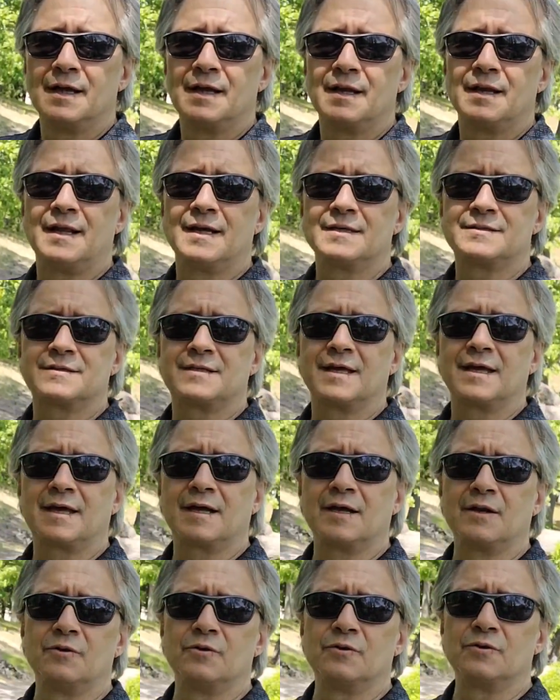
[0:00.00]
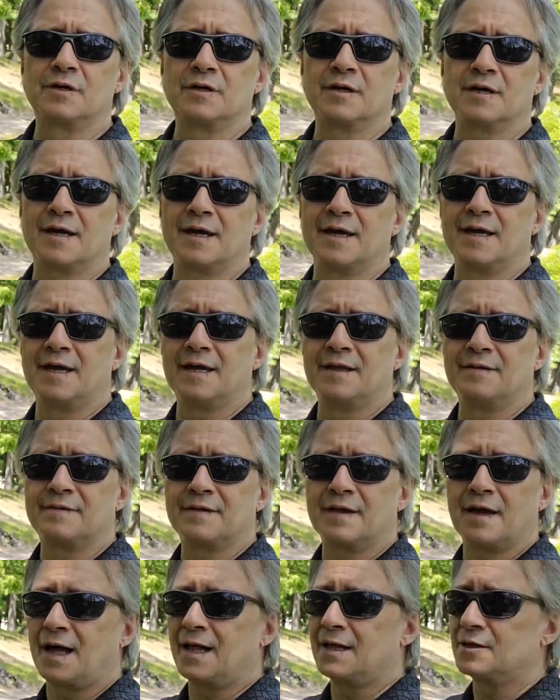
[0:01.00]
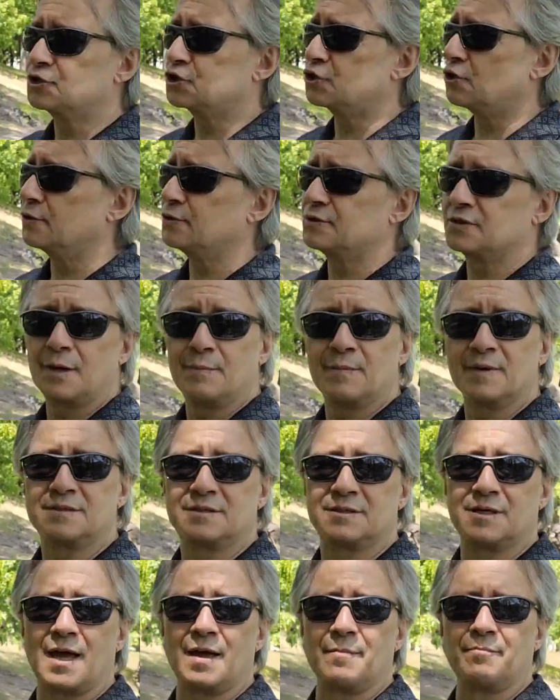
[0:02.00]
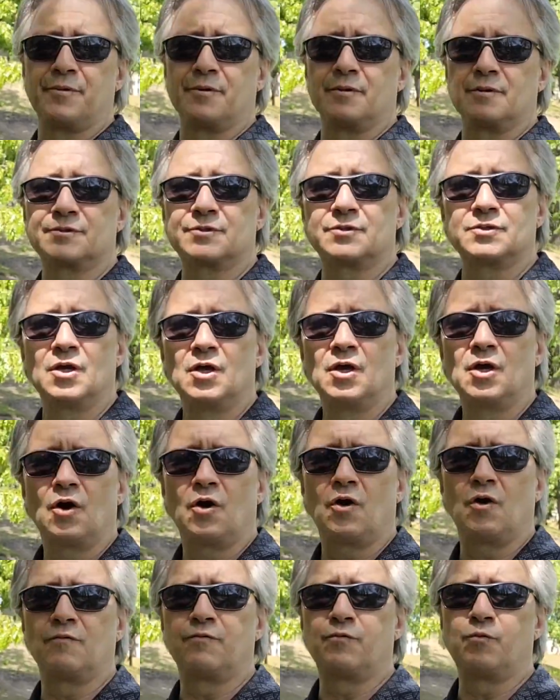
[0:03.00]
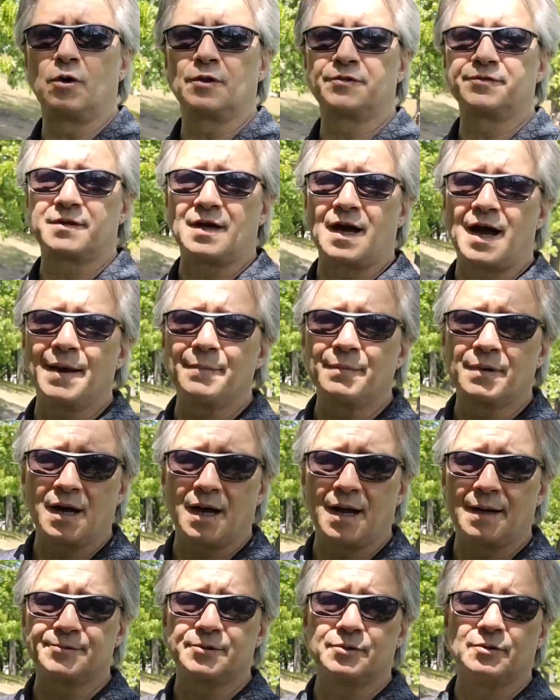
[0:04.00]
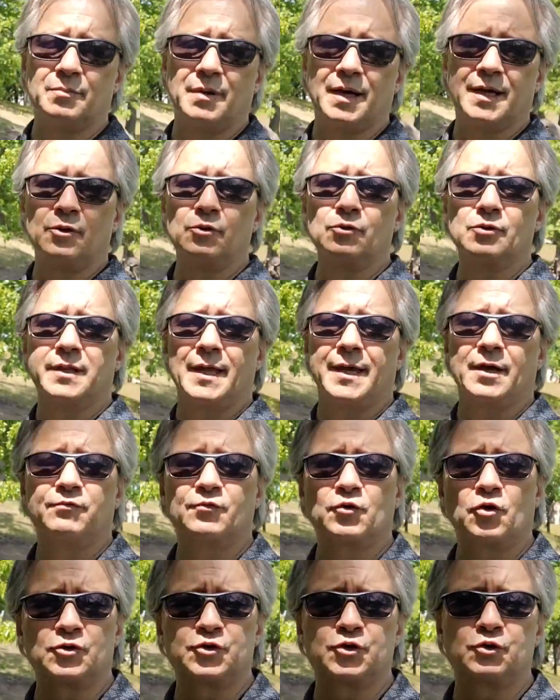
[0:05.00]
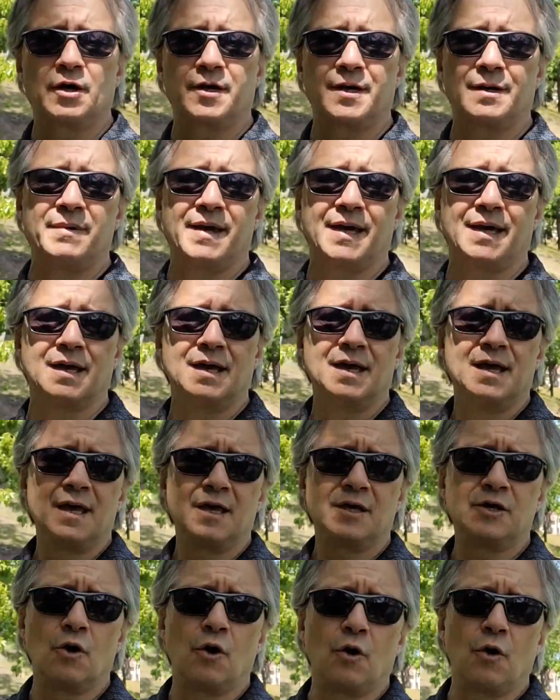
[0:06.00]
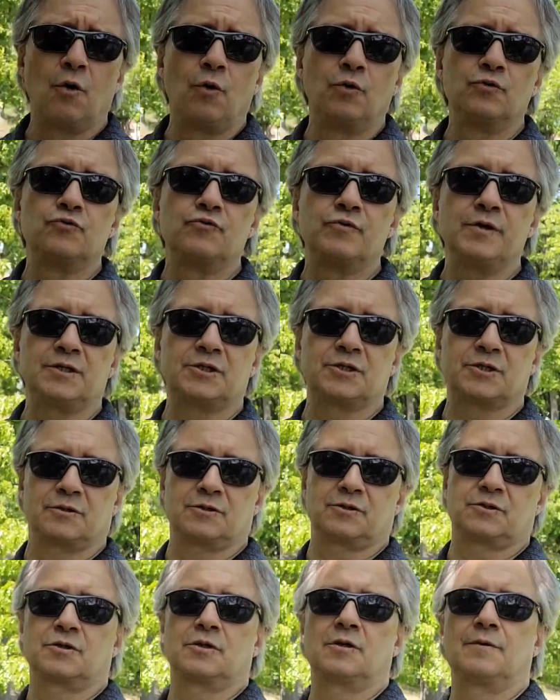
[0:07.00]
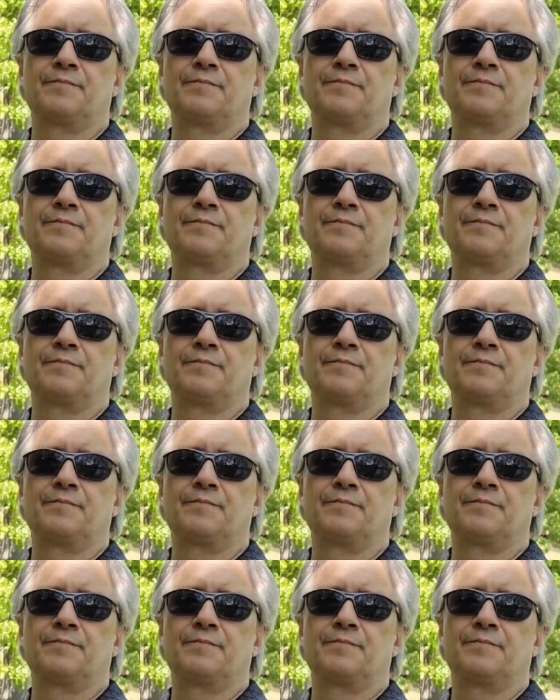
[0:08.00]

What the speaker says: Let's take a look, and I'll show you some examples of what time capsule might look like. Of course, you gotta make your own research.